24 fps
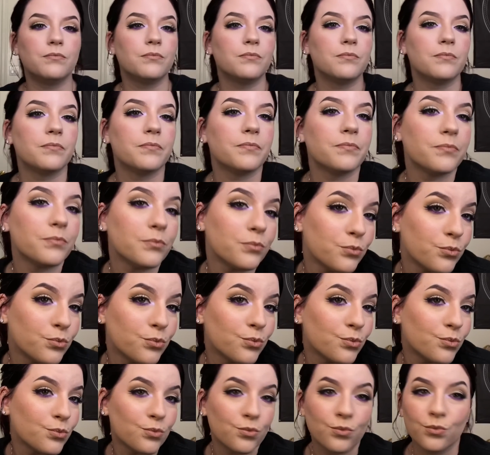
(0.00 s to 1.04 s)
But
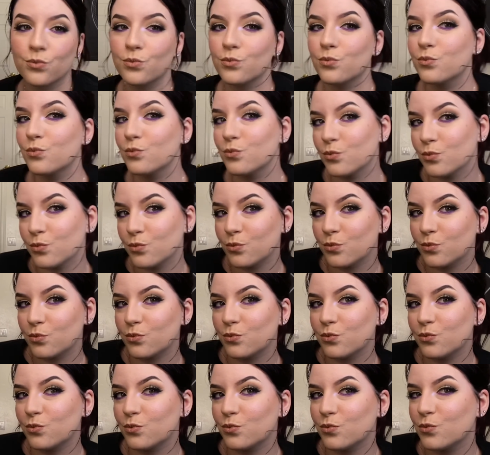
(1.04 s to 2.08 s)
they're
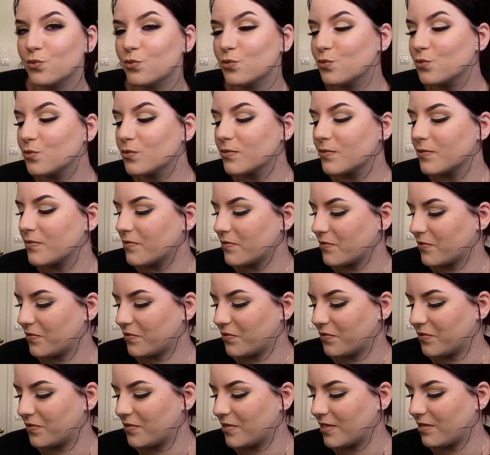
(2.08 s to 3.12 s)
purple
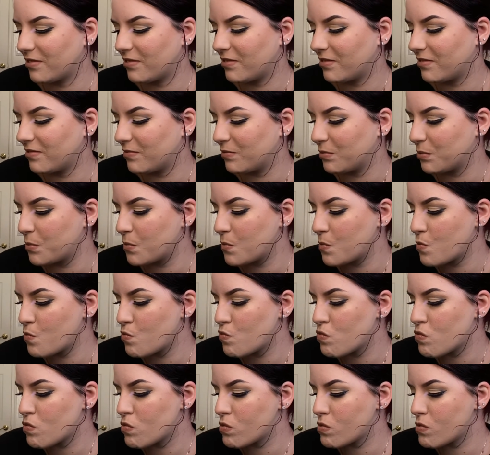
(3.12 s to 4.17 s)
and white, and
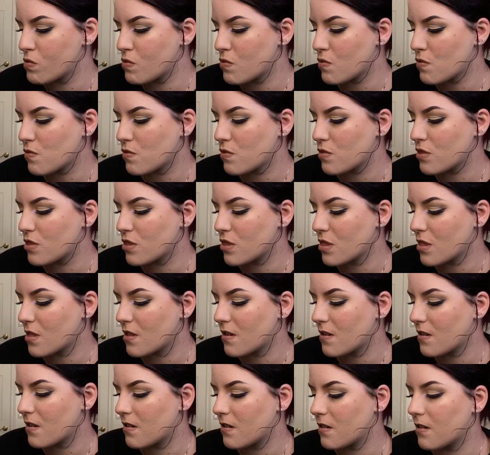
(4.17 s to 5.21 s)
I love it.
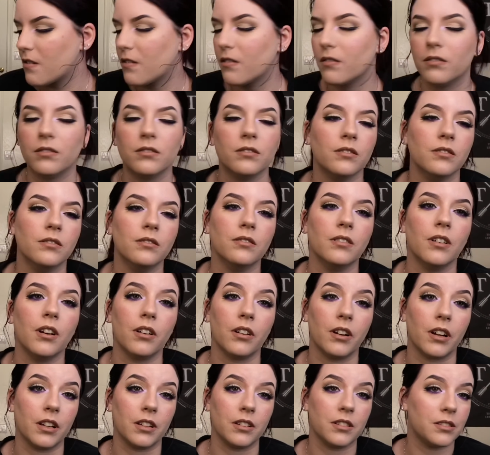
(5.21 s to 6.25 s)

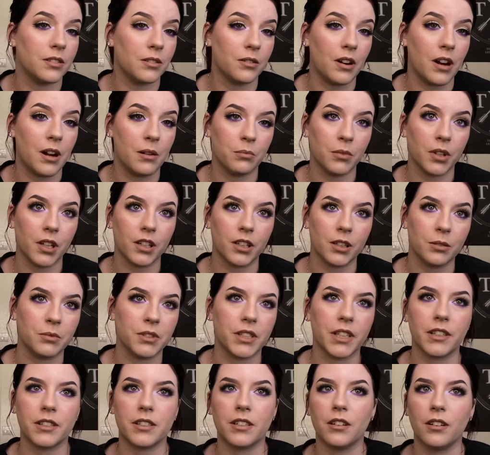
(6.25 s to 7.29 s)
Okay, so I'm like
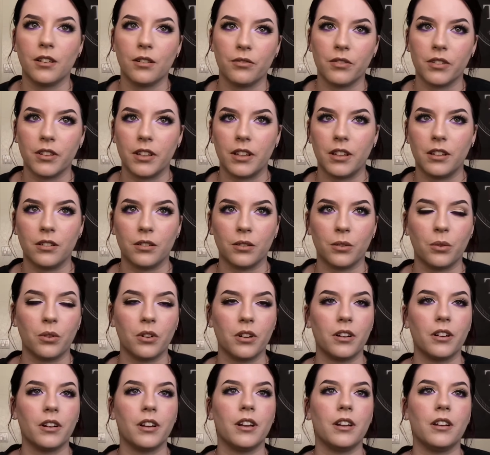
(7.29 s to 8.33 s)
obsessing over the inner
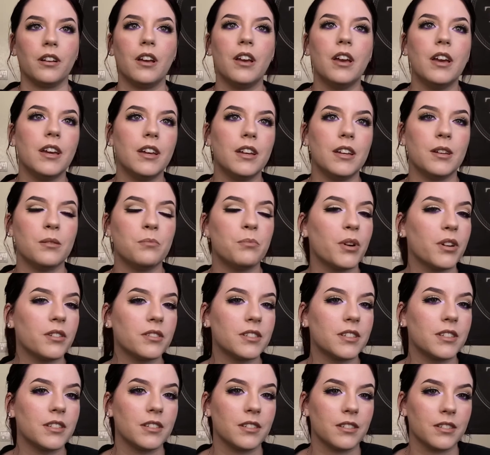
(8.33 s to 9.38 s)
corner, and in
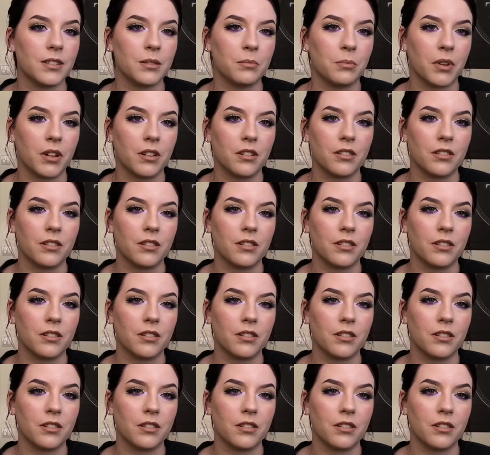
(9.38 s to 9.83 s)
person it does look better.